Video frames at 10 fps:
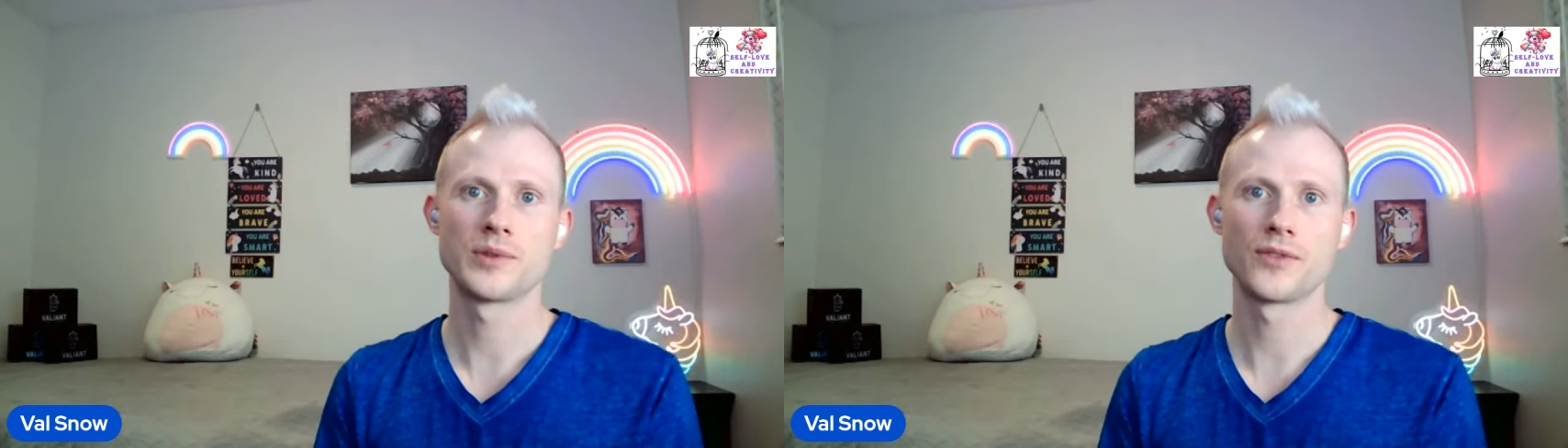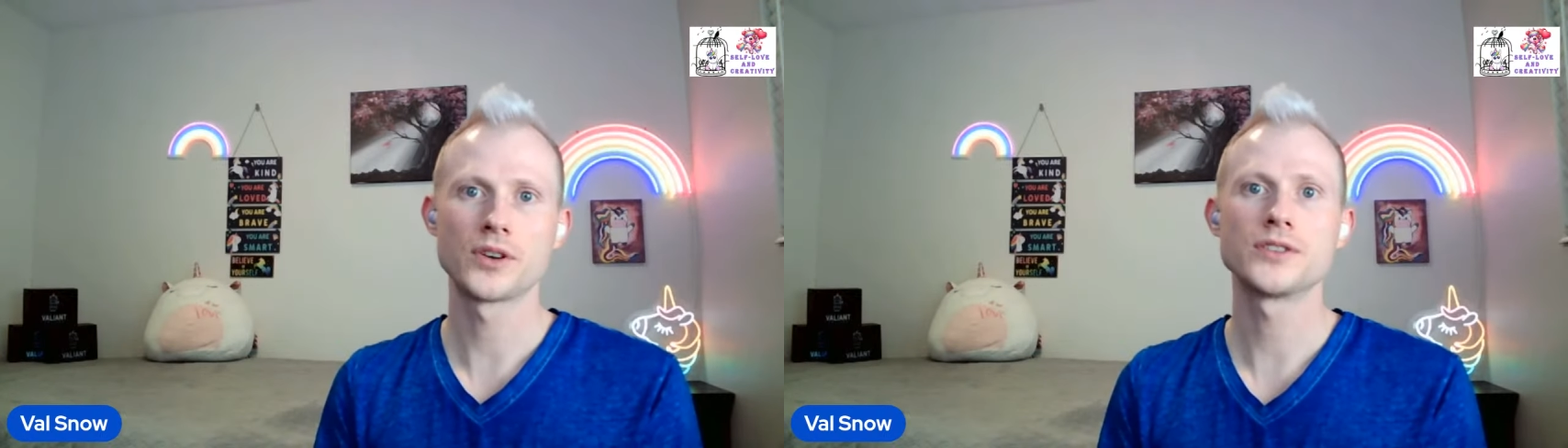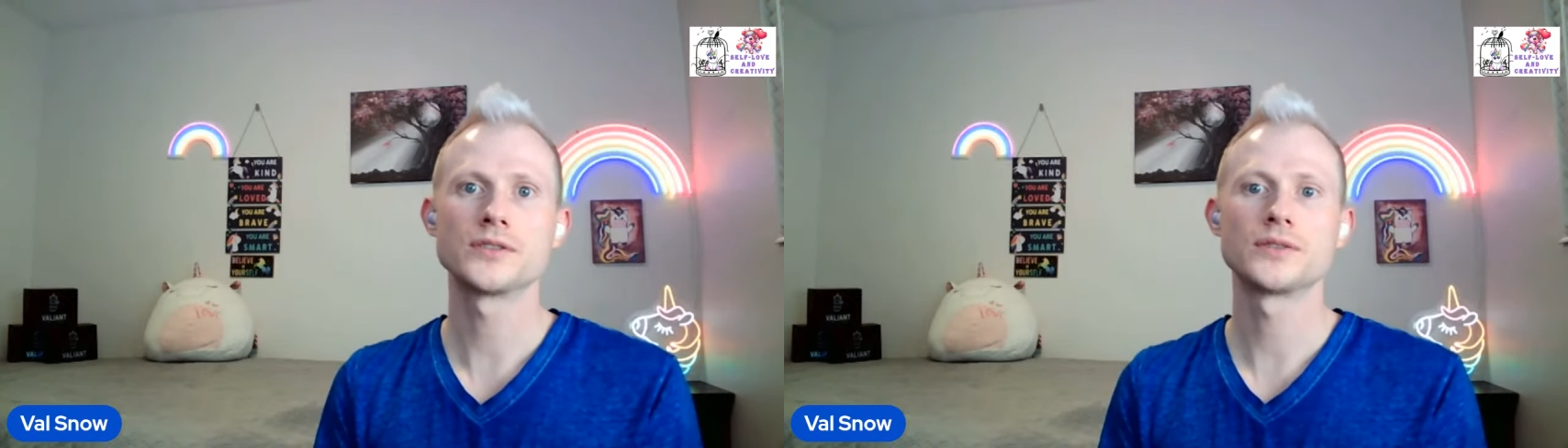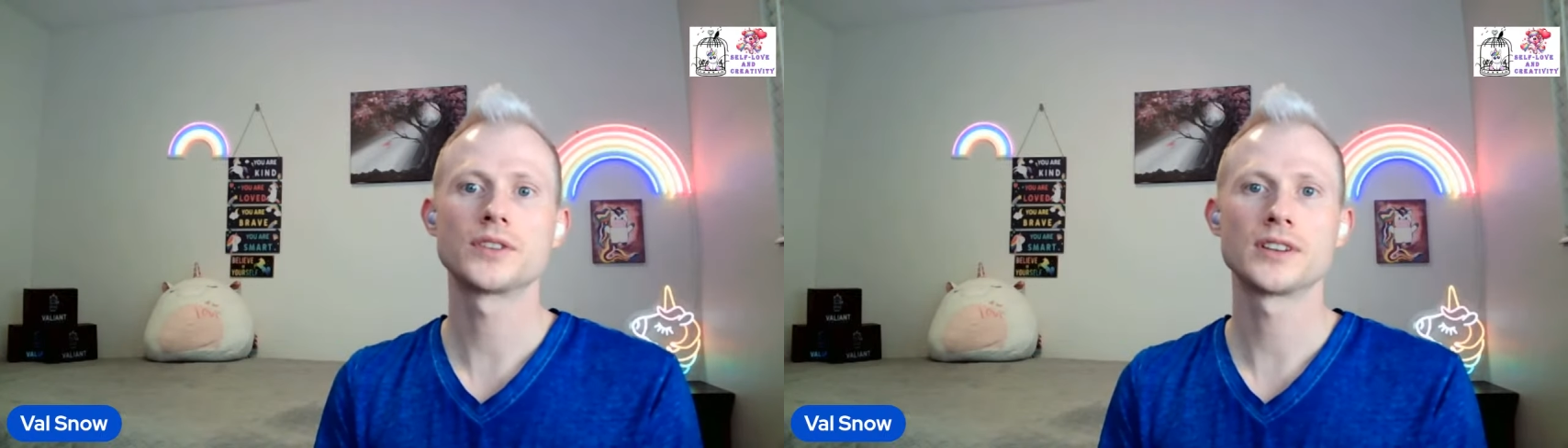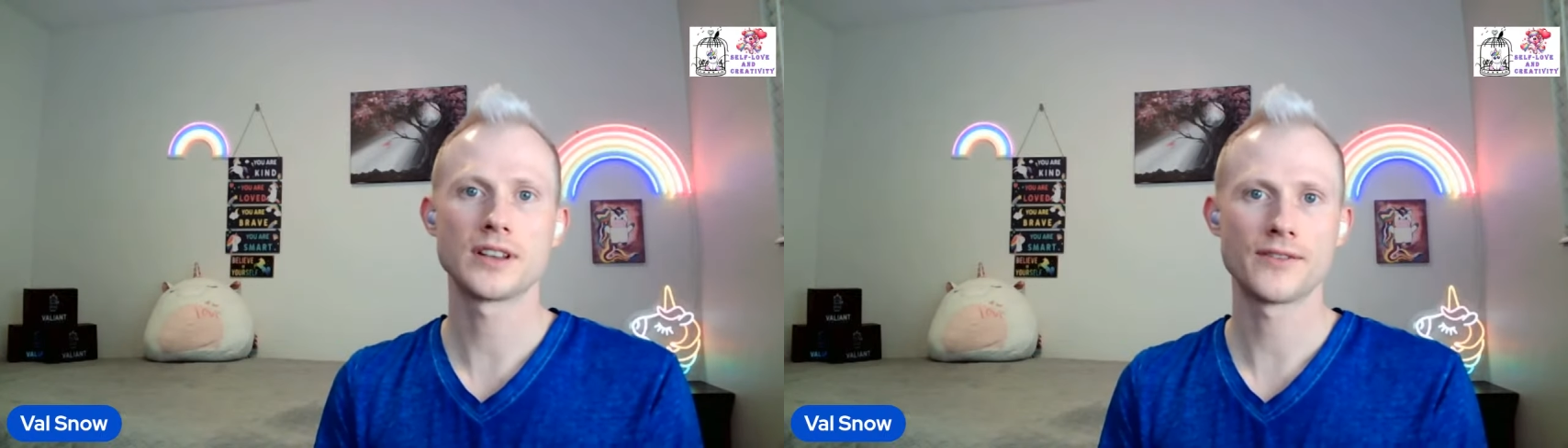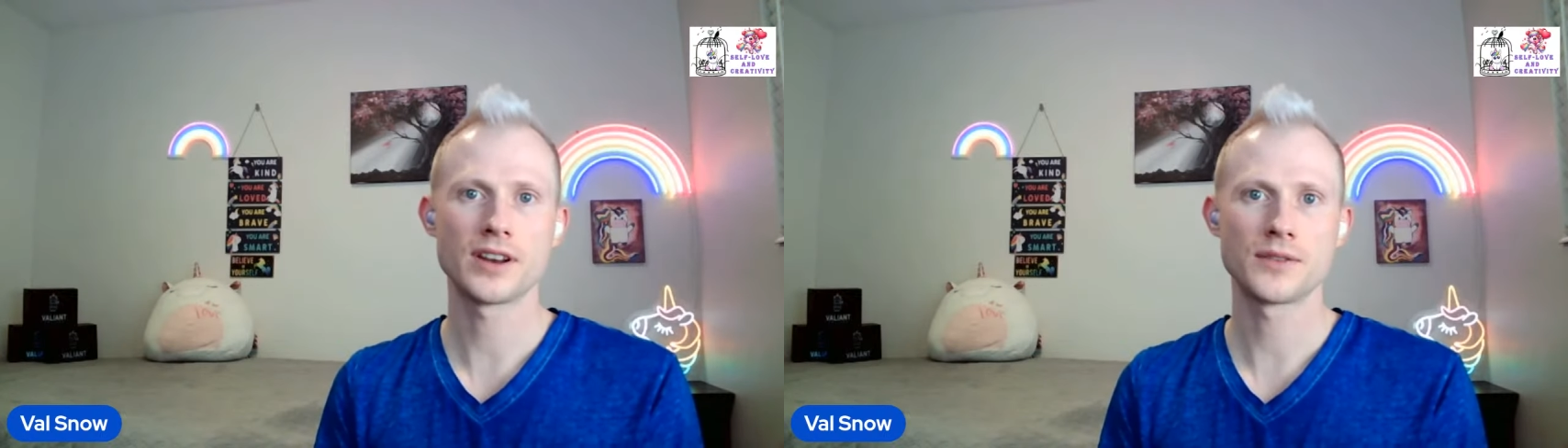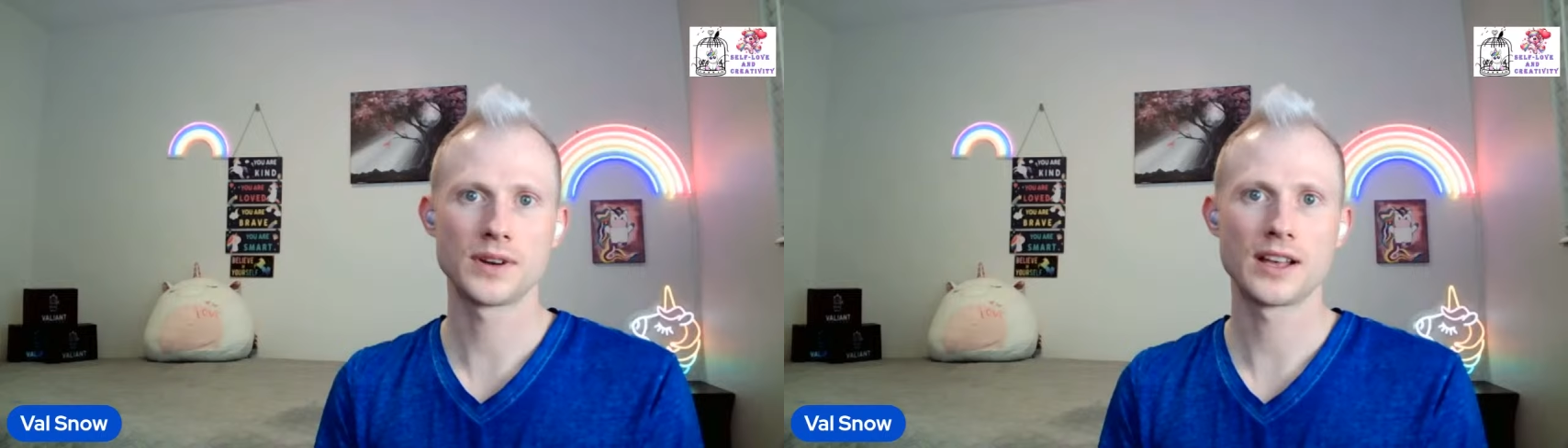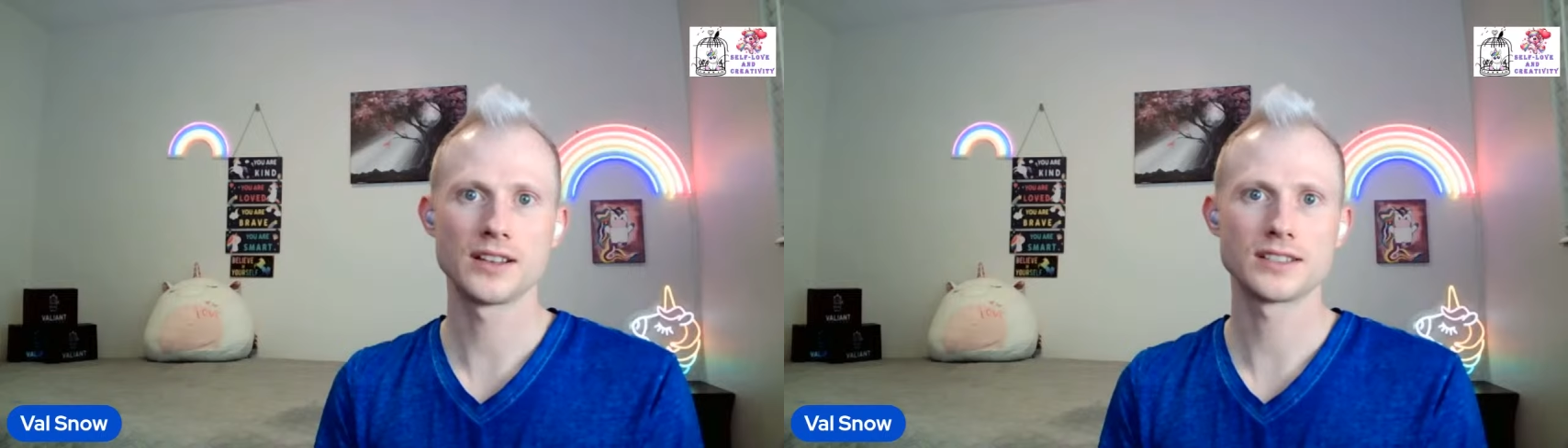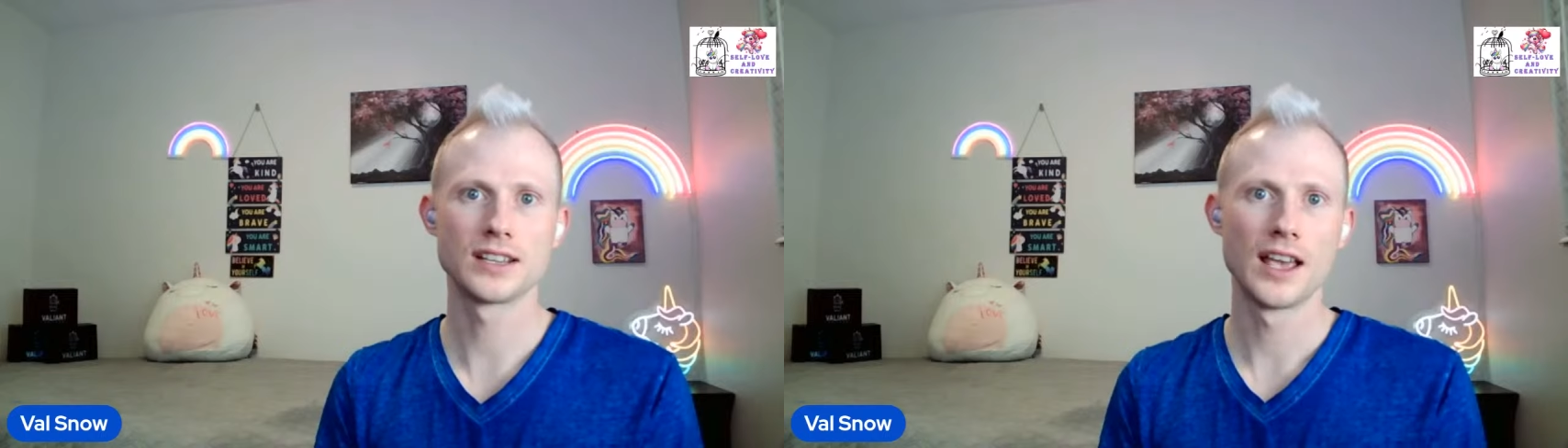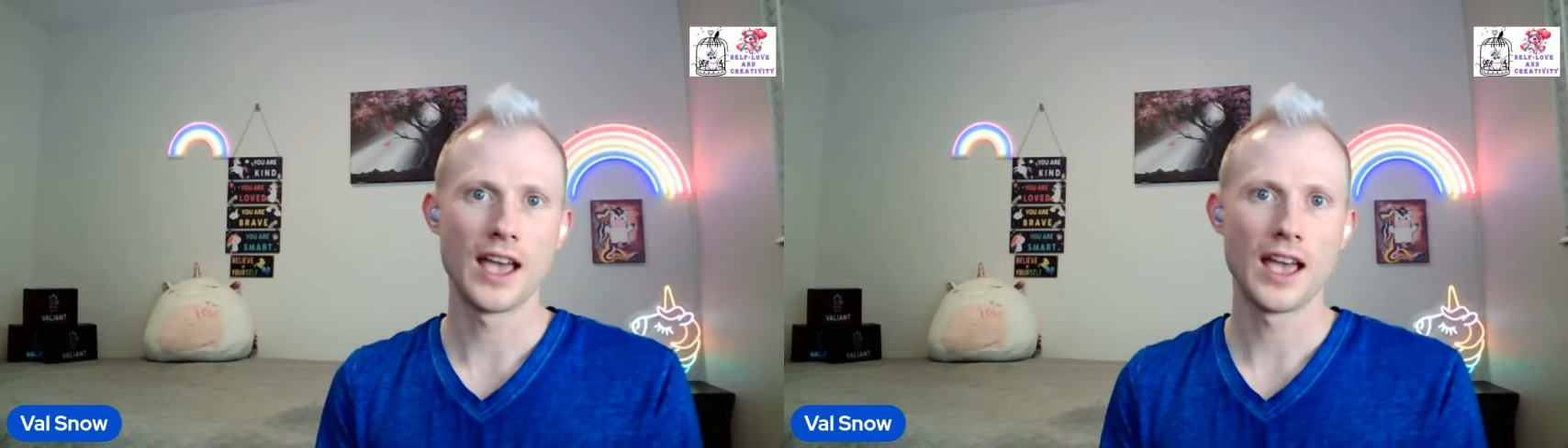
before you can love anyone else.